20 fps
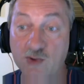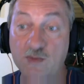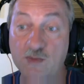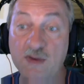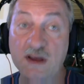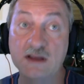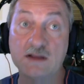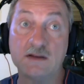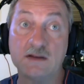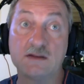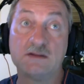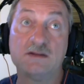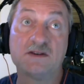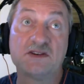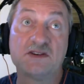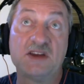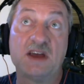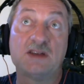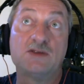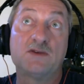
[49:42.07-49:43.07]
be the
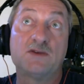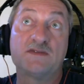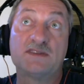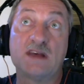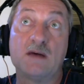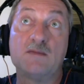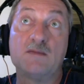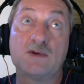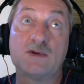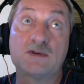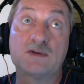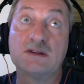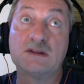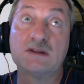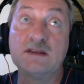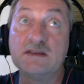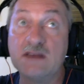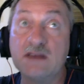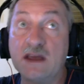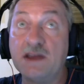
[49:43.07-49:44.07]
head of some
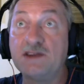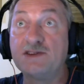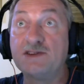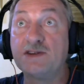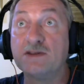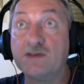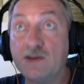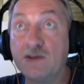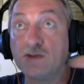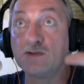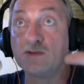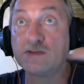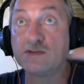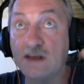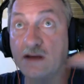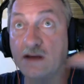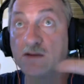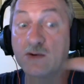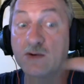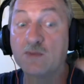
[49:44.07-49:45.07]
organization,
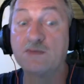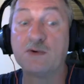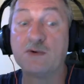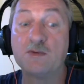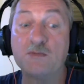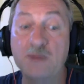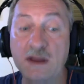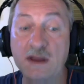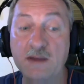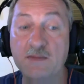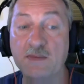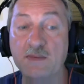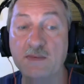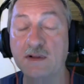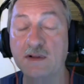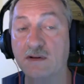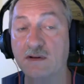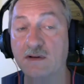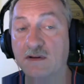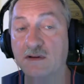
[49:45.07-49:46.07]
some group of
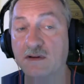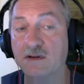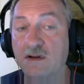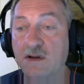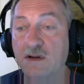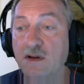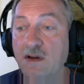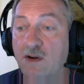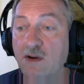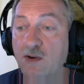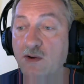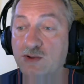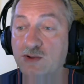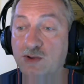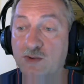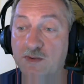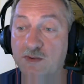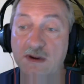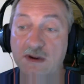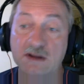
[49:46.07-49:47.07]
people, or
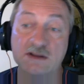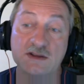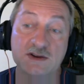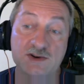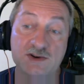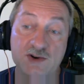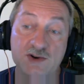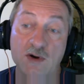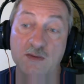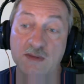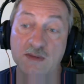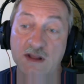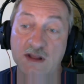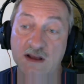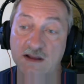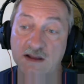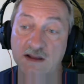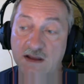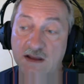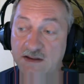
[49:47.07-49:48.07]
to work the job
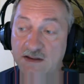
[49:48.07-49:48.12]
like that.